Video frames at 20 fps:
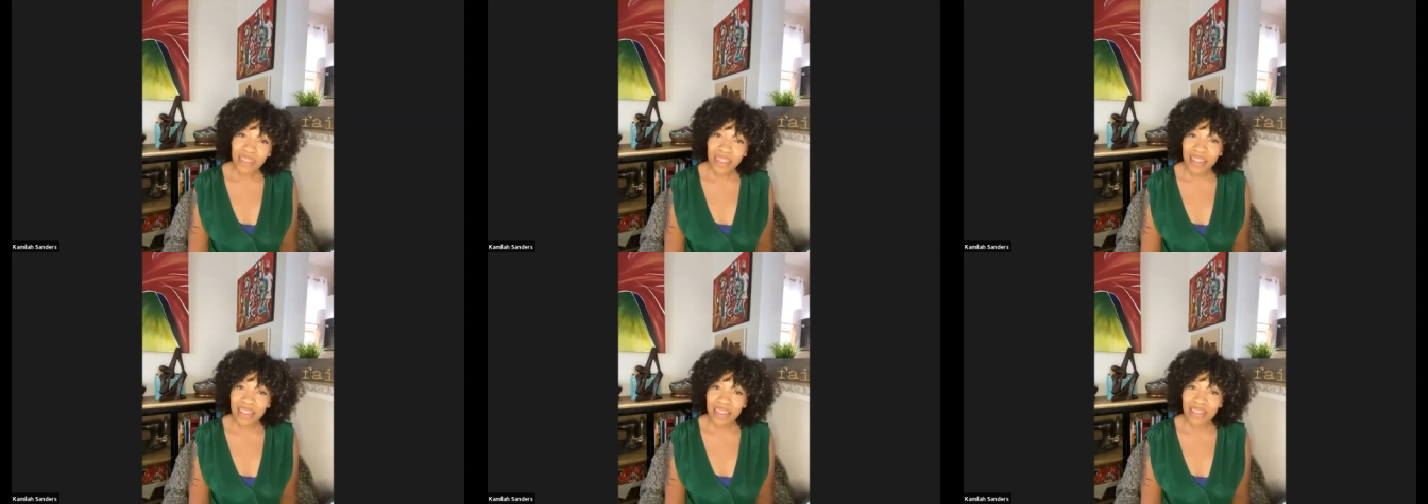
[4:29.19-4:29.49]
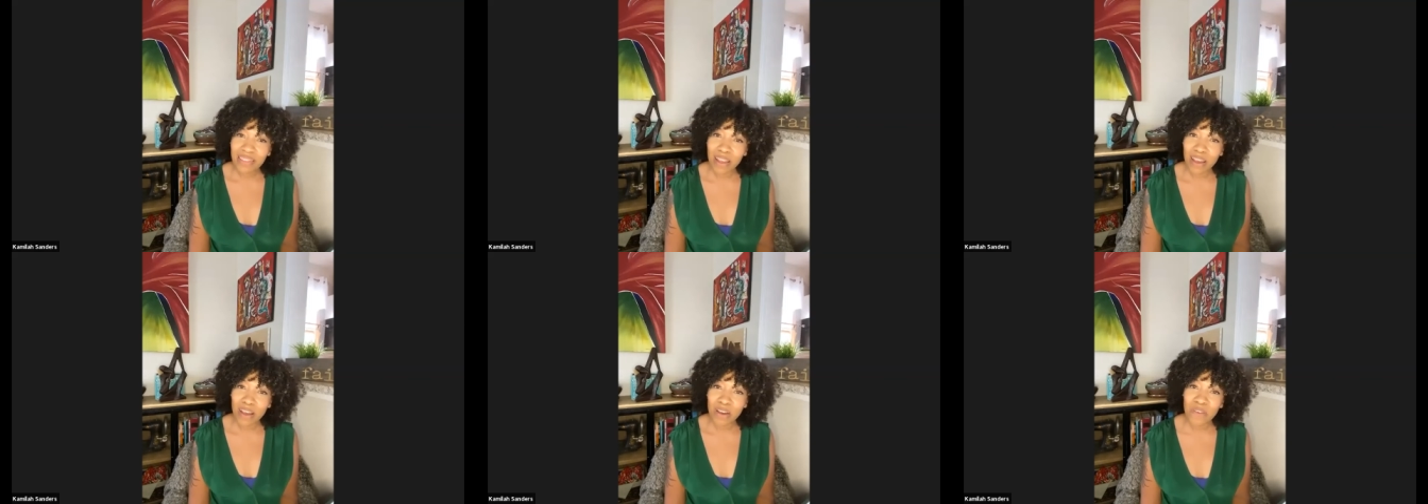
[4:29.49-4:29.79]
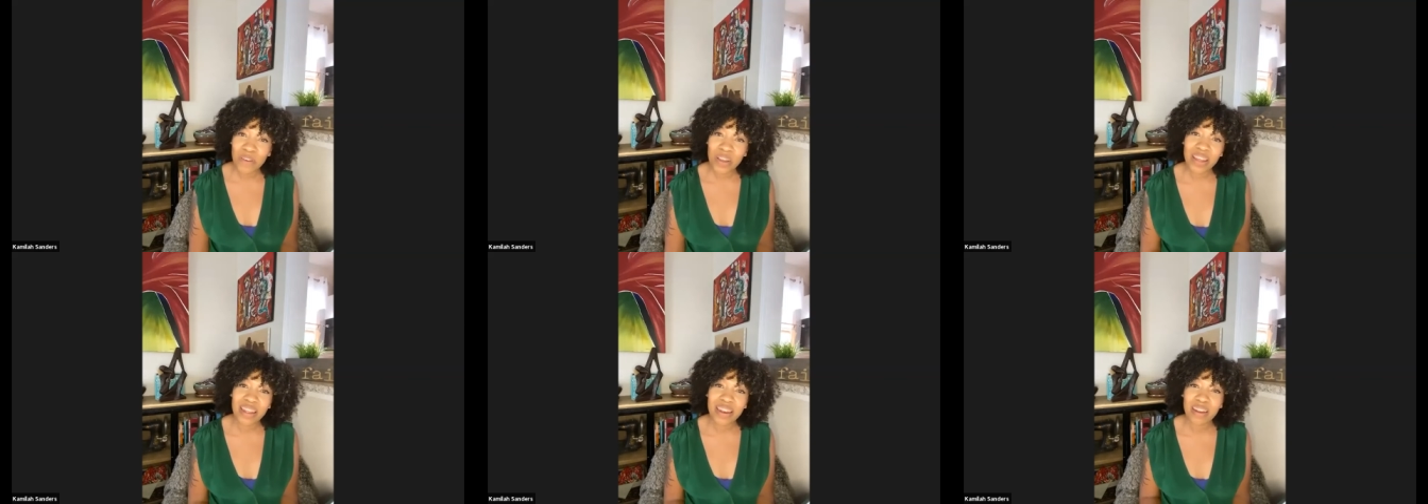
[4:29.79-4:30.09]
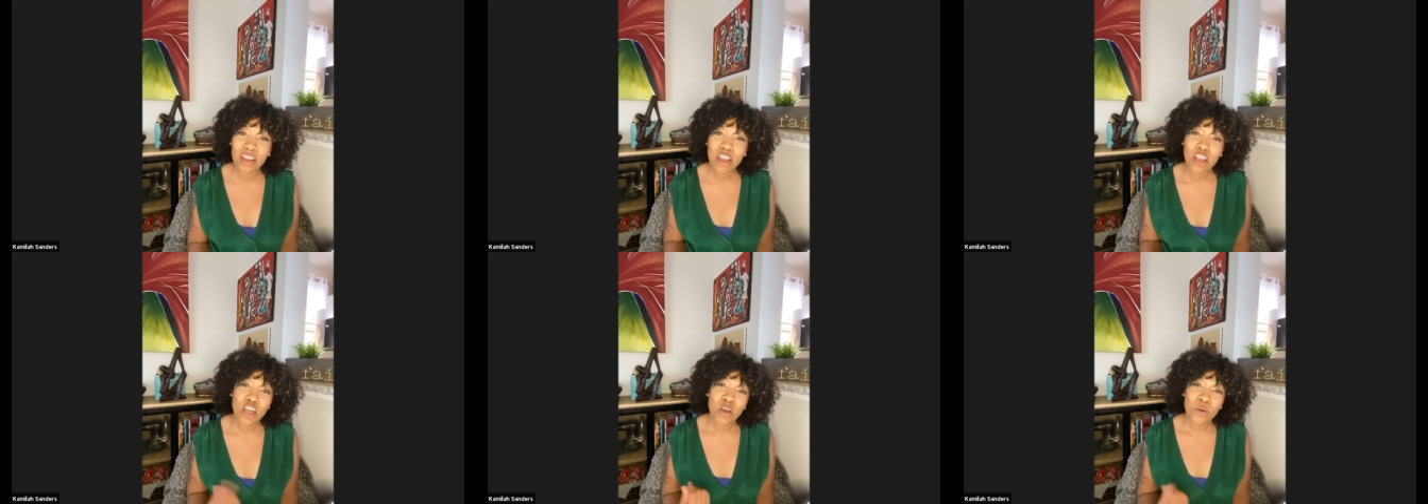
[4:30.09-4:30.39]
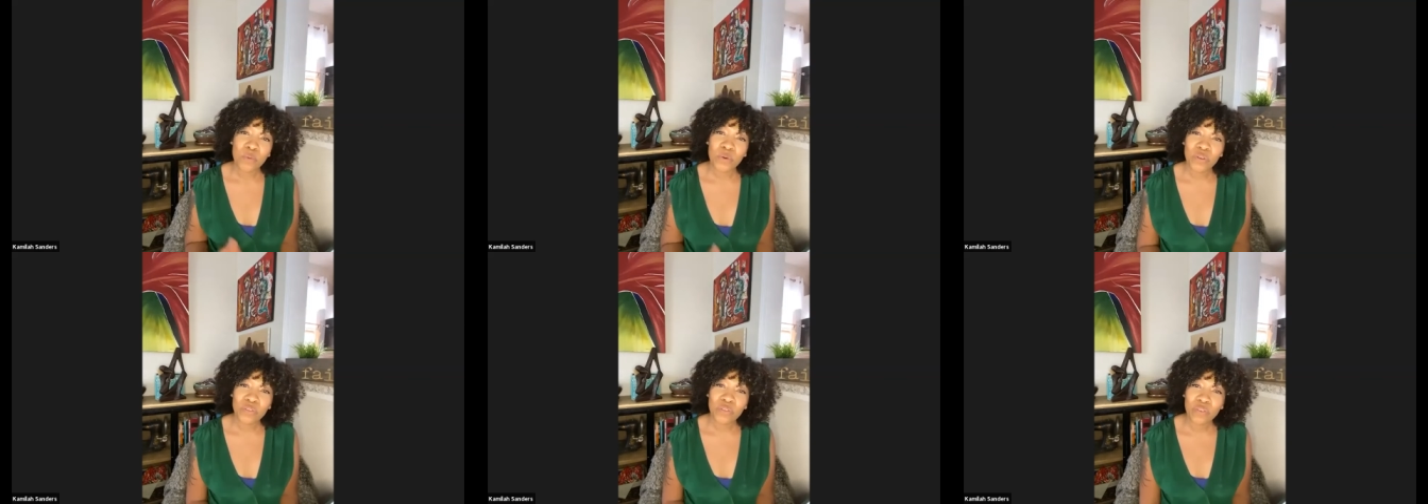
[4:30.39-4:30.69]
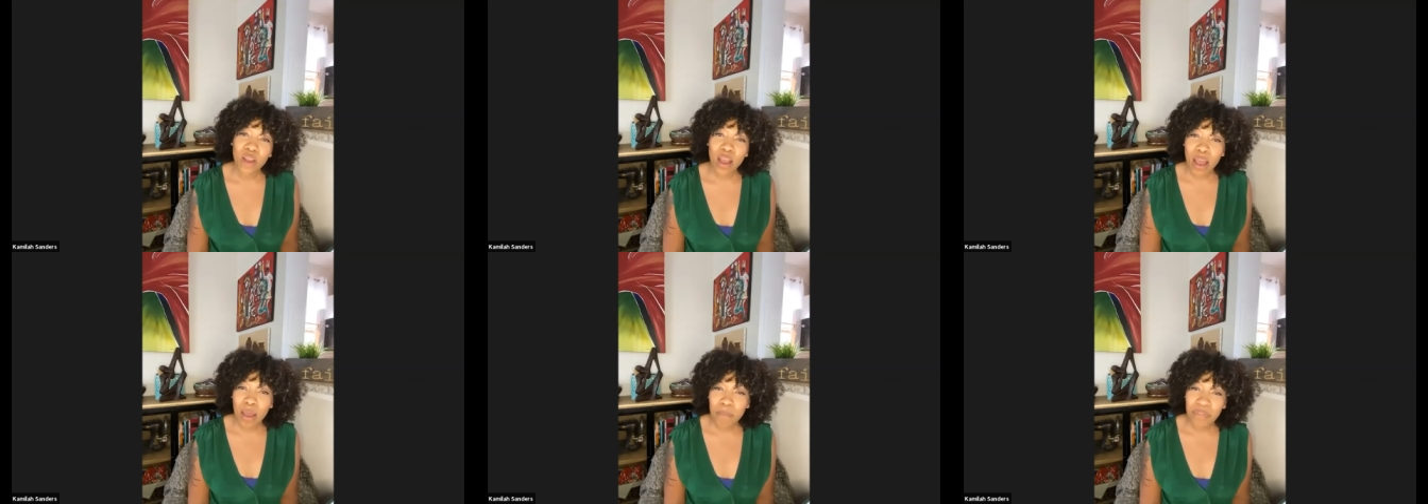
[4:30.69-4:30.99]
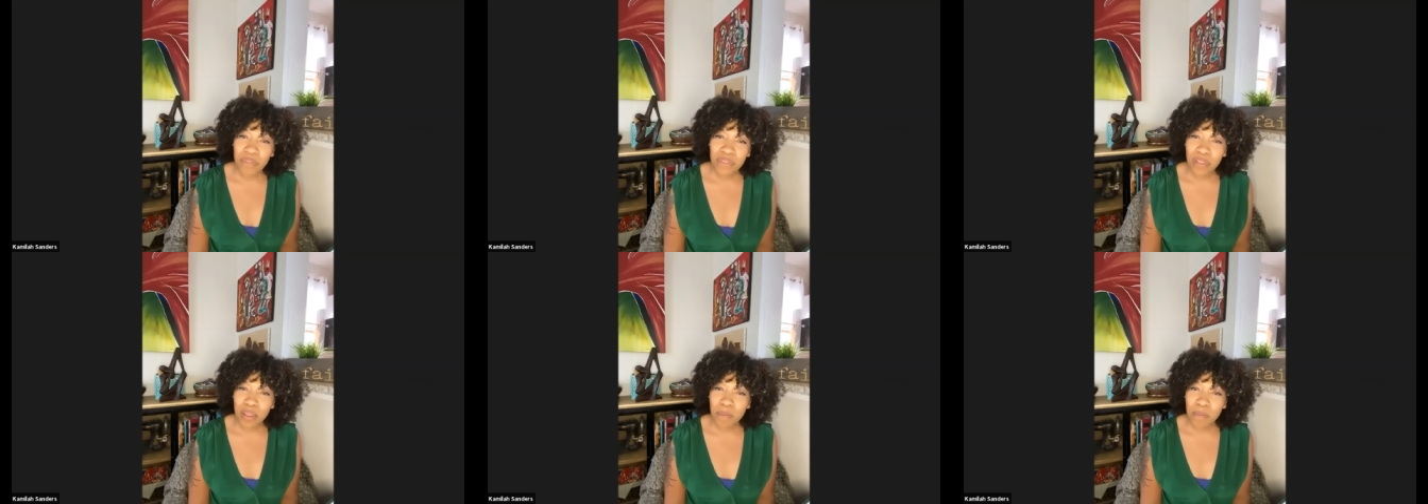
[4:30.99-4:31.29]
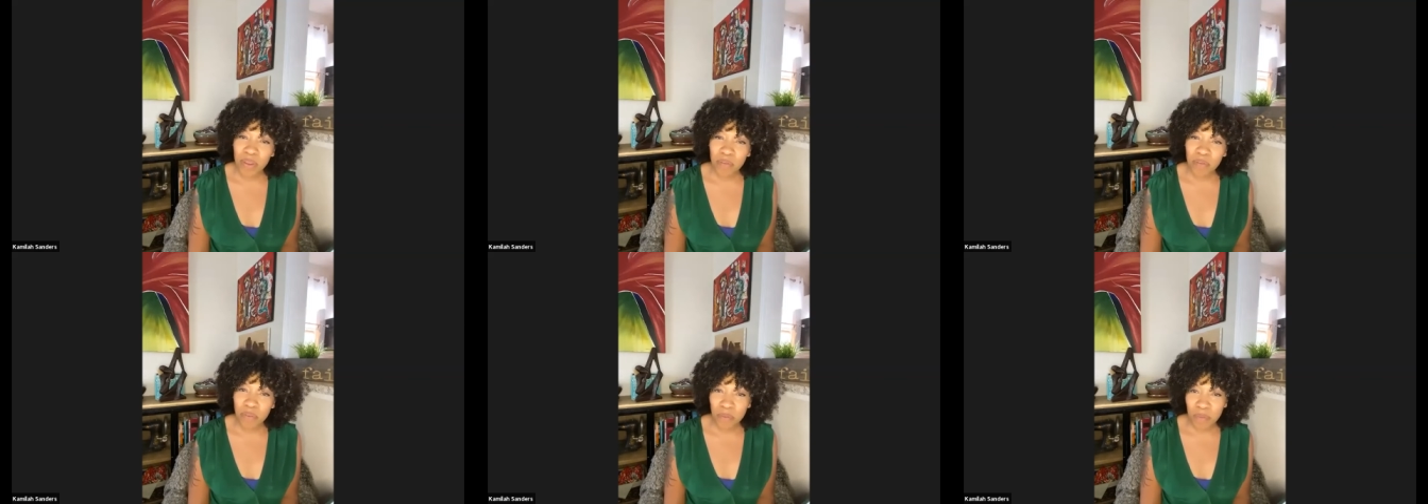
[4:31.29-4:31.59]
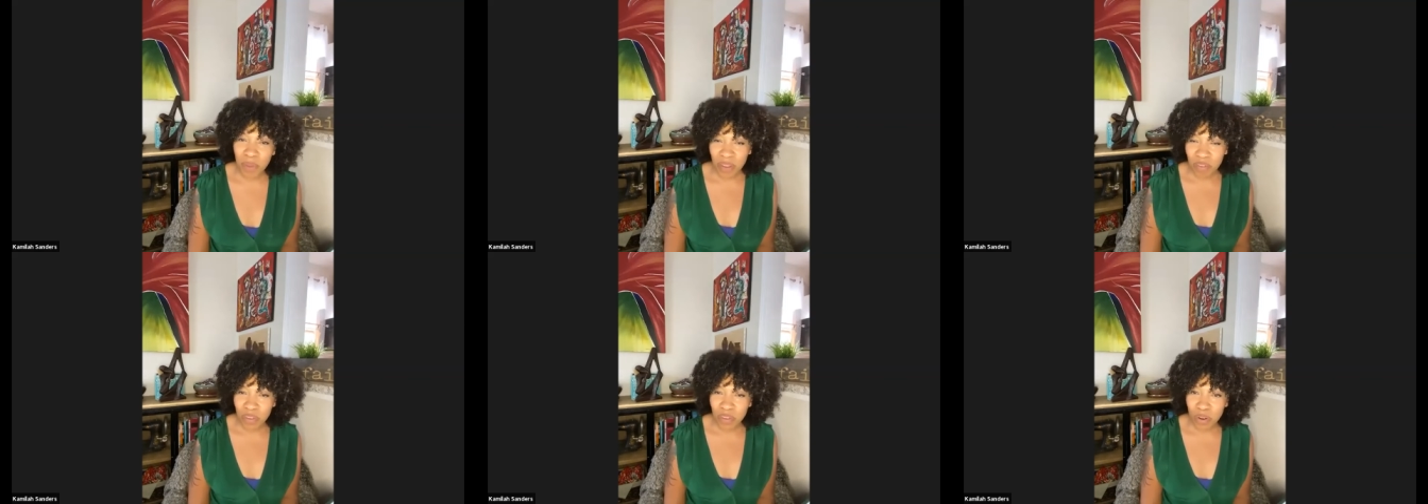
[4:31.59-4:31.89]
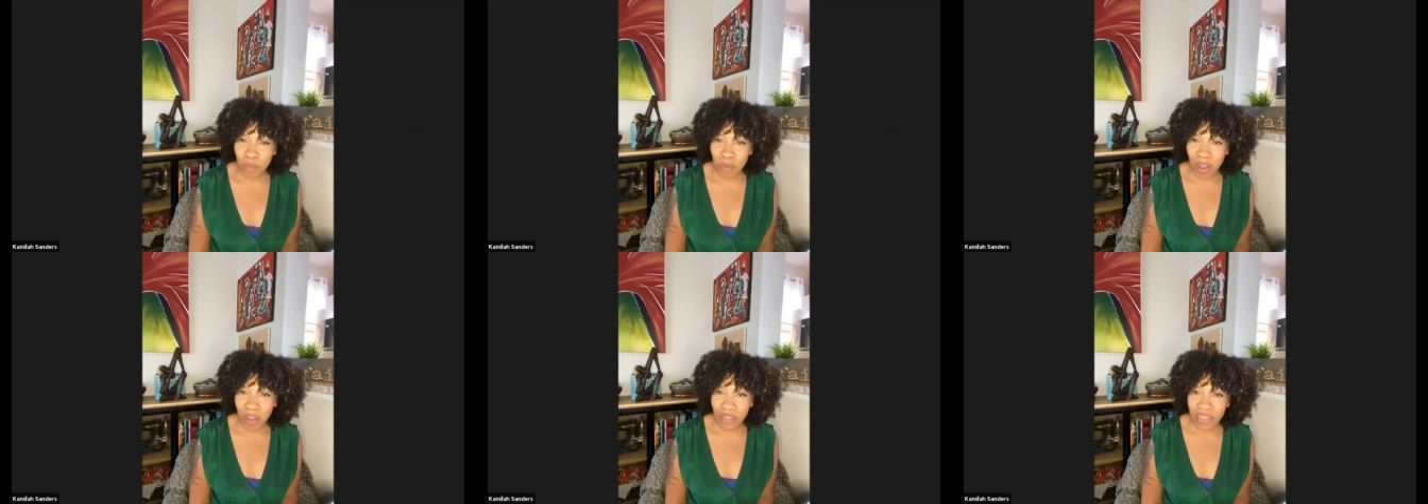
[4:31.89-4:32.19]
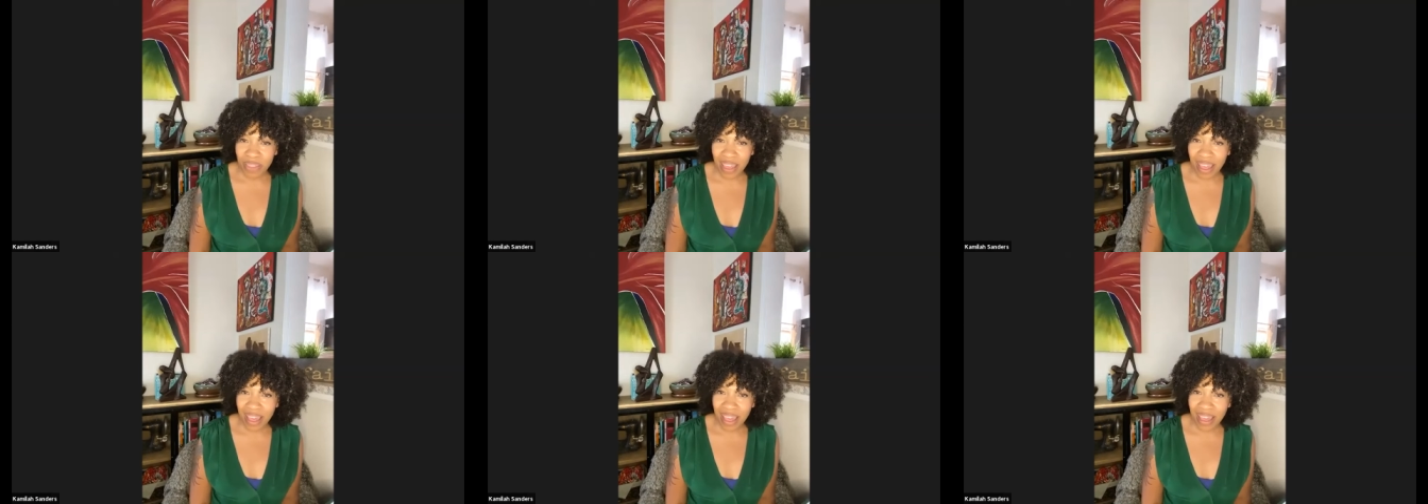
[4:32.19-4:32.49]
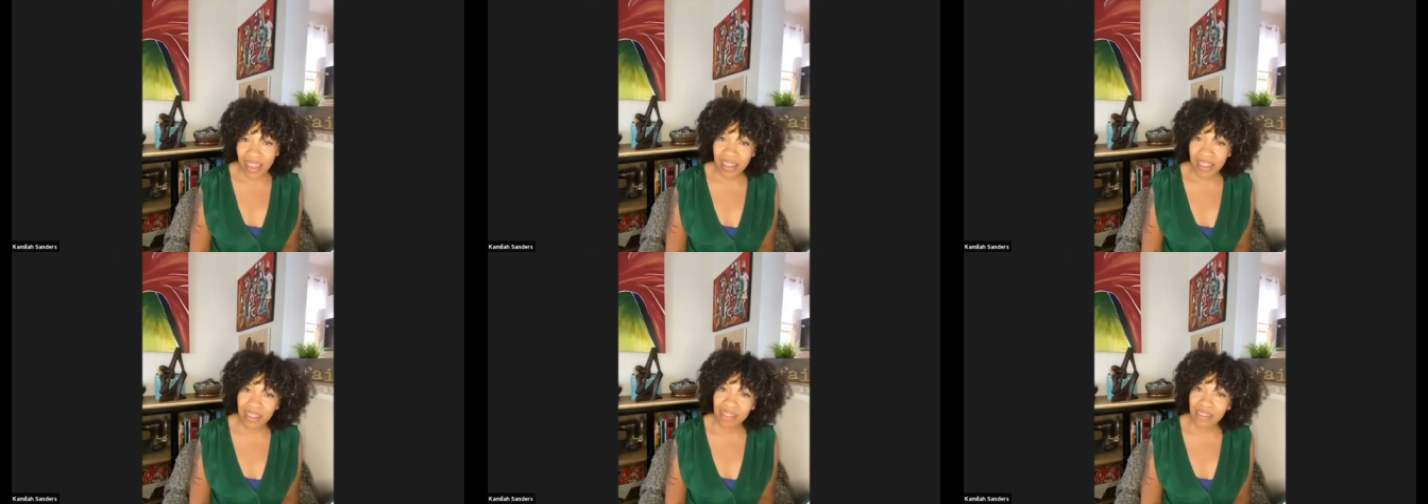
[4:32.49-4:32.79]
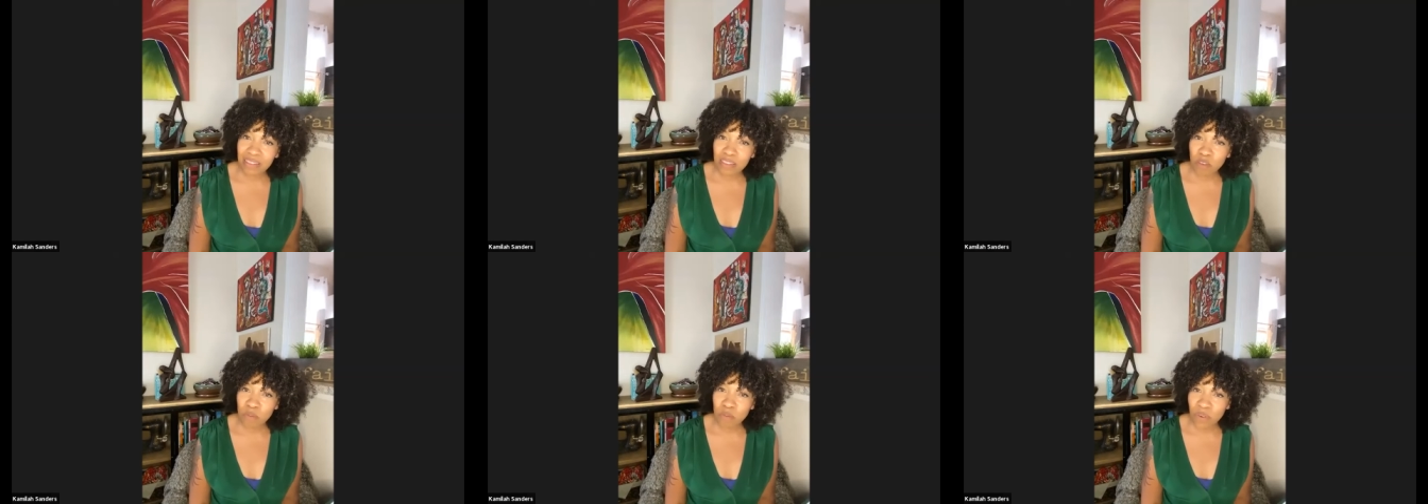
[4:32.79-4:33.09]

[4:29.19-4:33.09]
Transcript: So, and we'll drop some information about that in some of